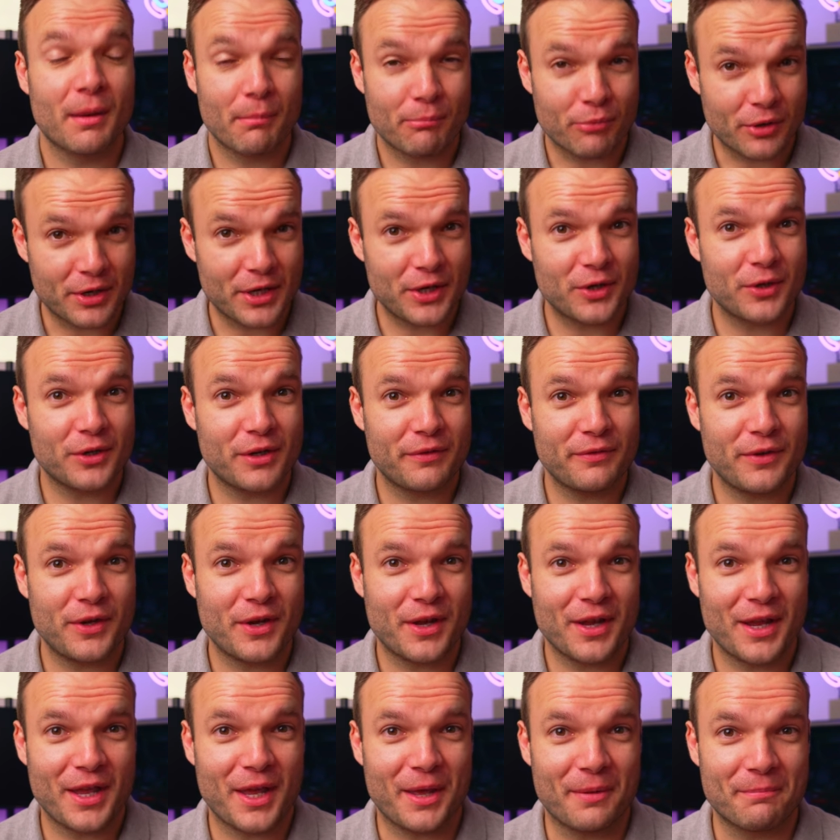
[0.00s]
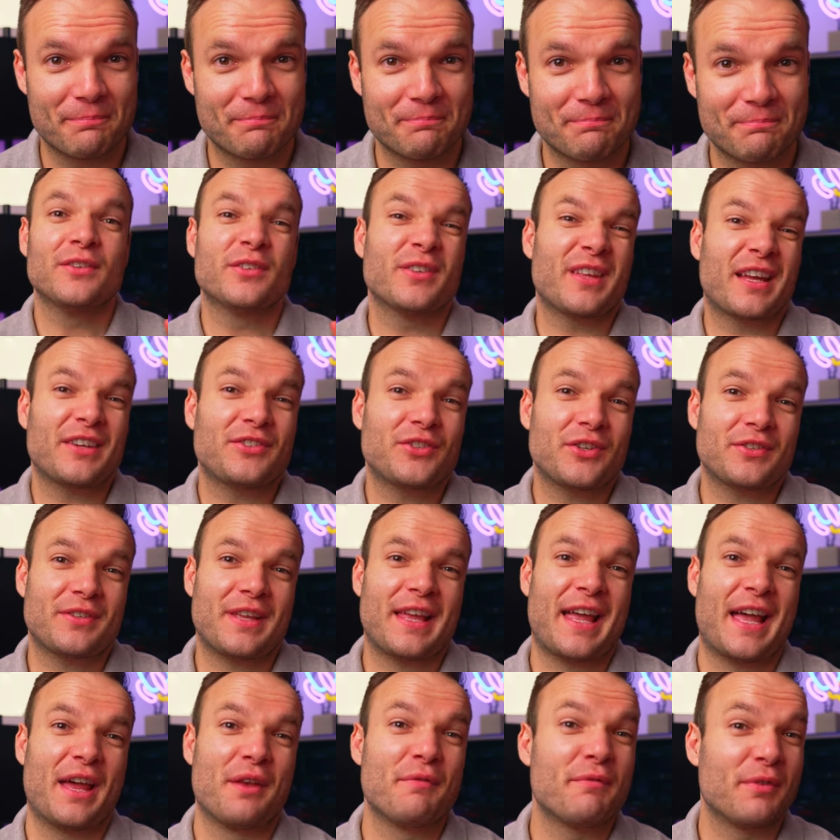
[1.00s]
Pretty good if you can get them. So that's just a
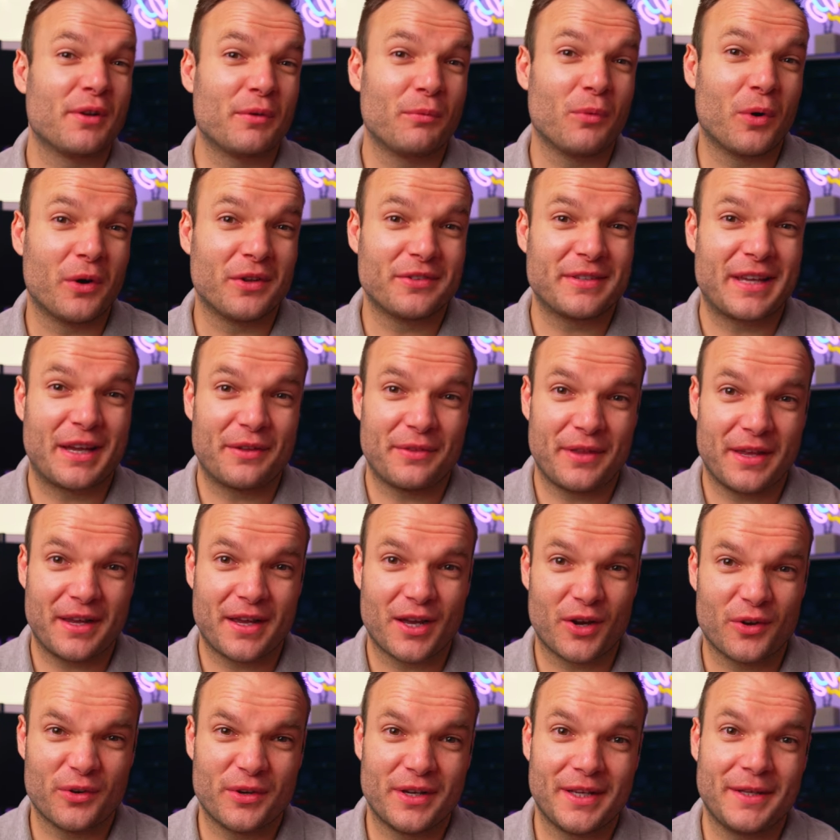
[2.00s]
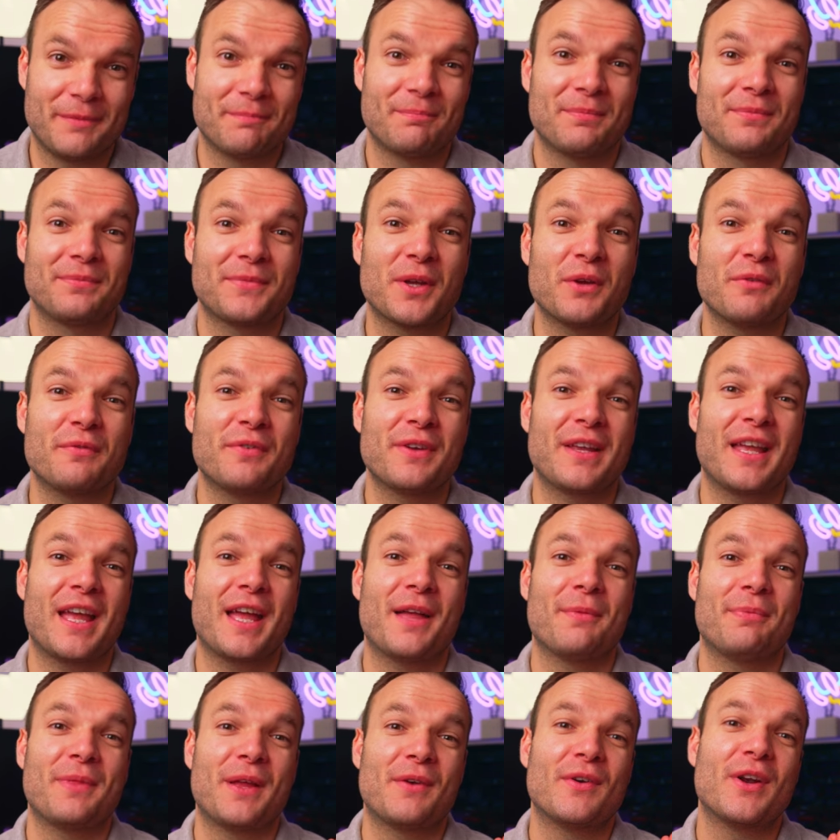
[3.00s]
handful of what is out there currently. Don't
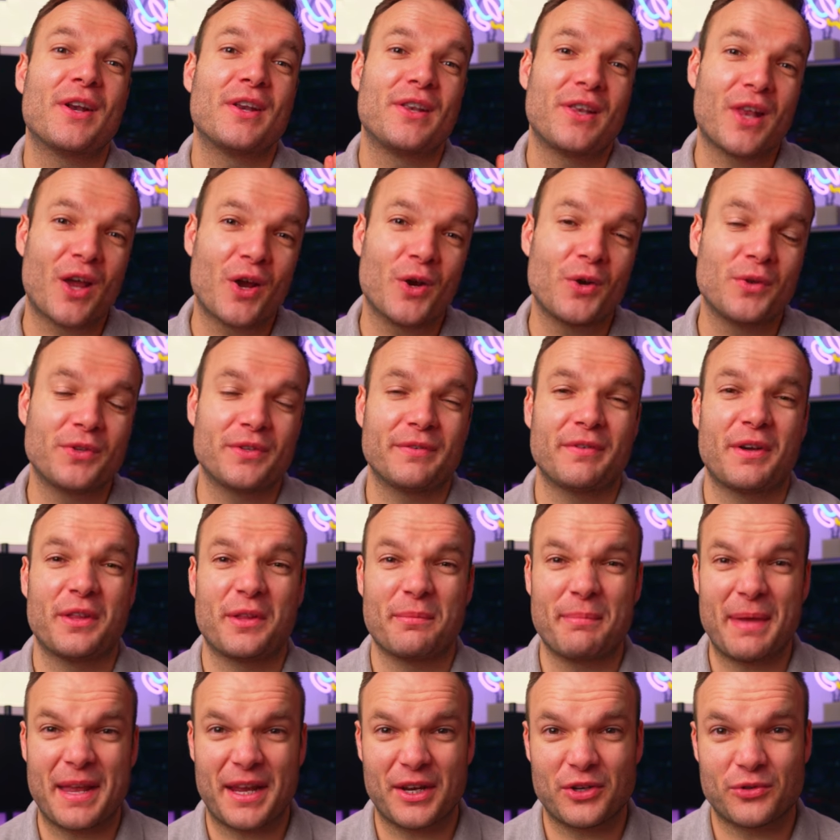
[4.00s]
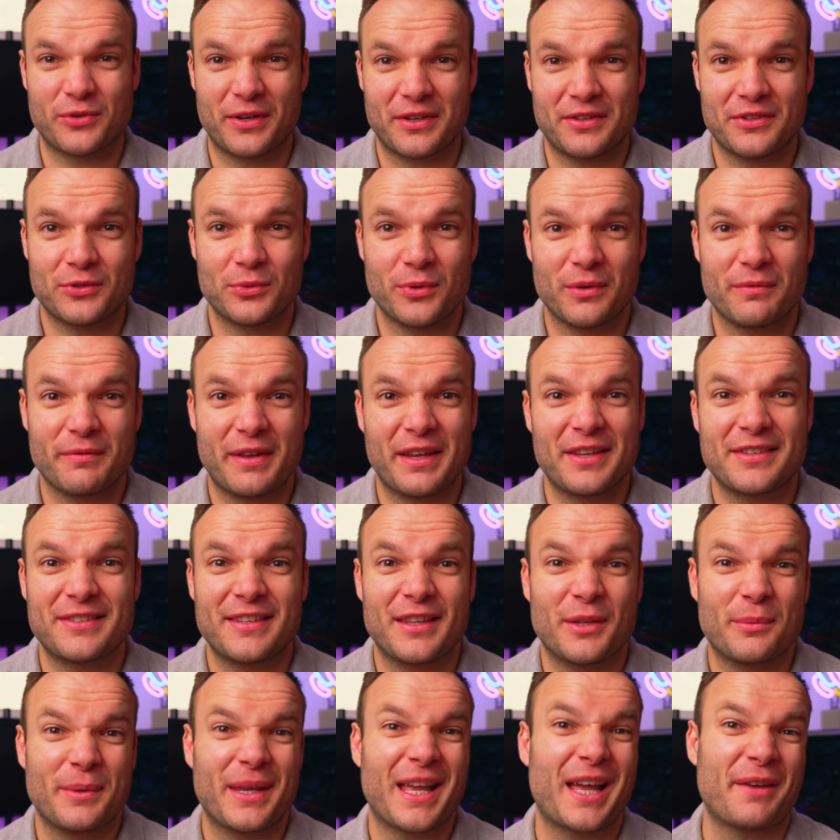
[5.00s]
forget, there are loads of other megatrends to invest
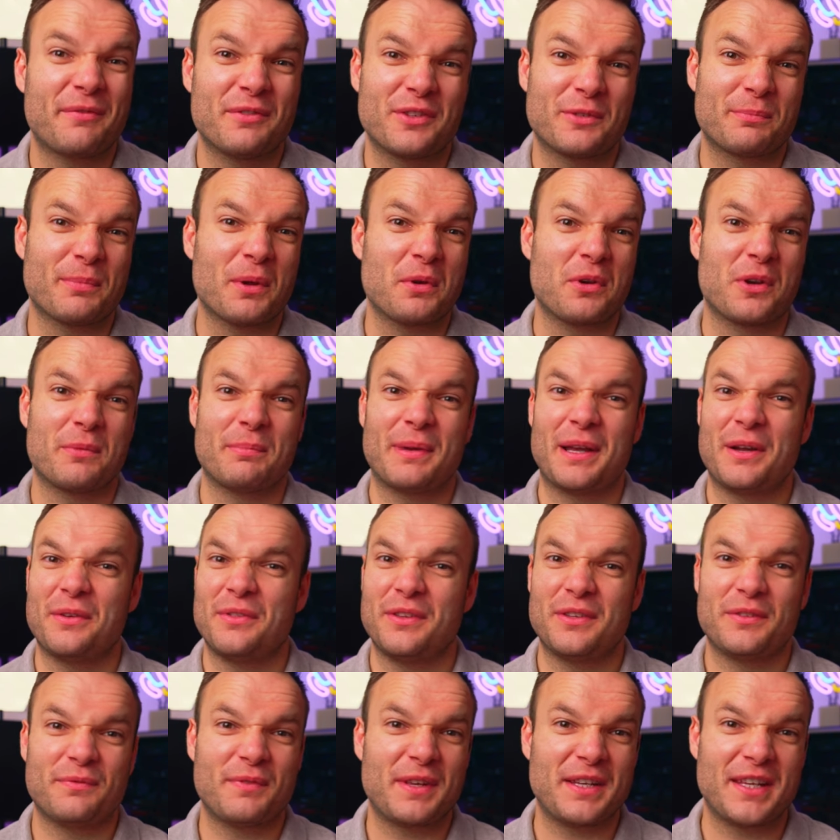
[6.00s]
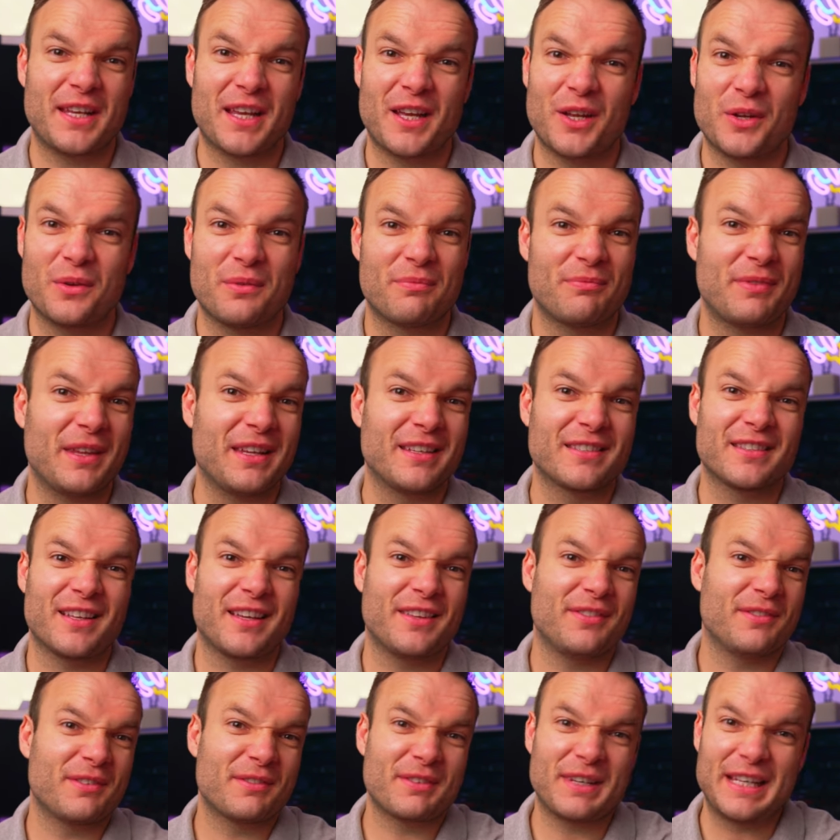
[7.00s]
in that we haven't spoken about in this video. Things
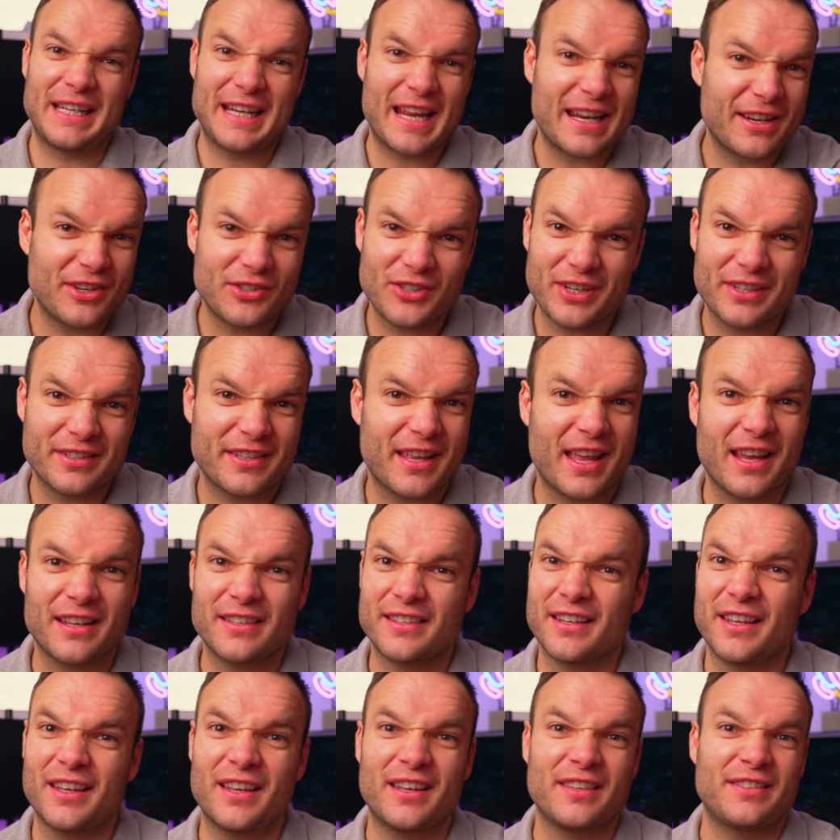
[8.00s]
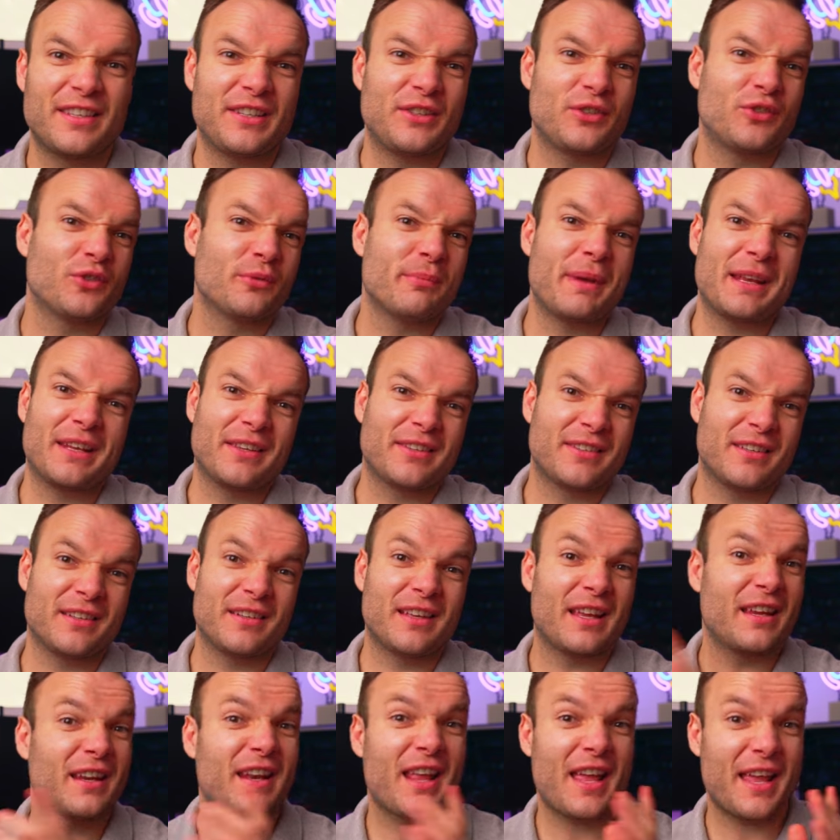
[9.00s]
like clean energy sector, digital
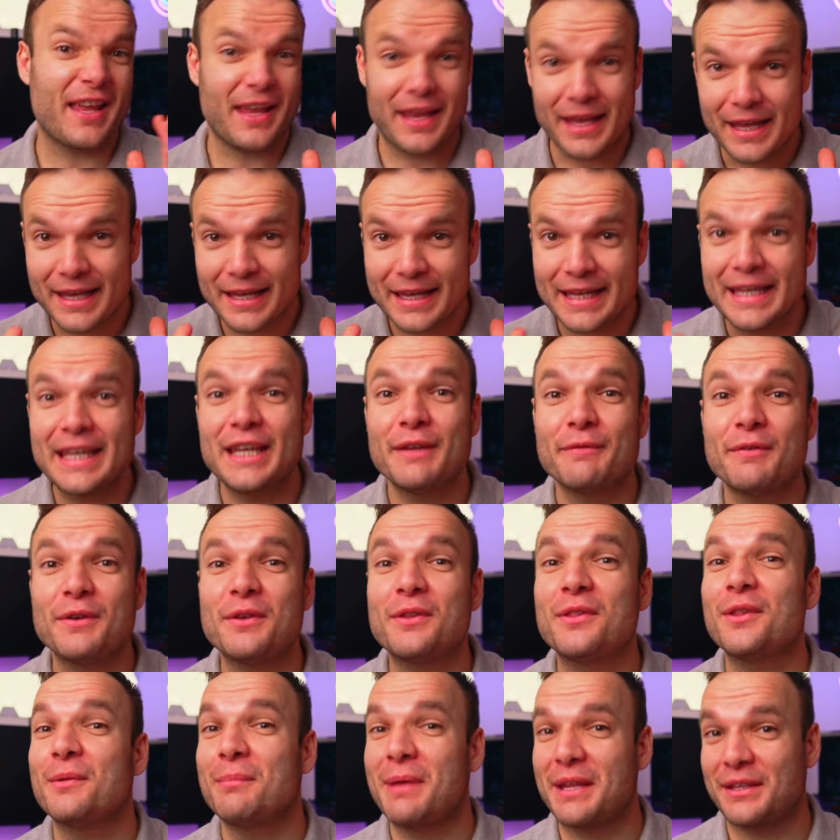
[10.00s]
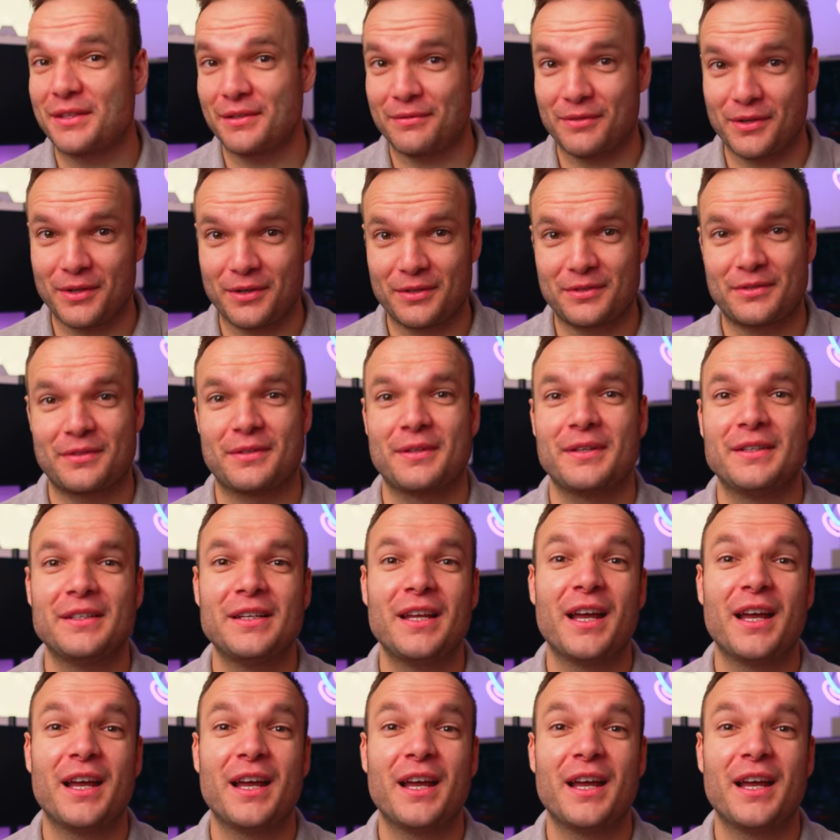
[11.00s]
medicine, and hey, even the metaverse.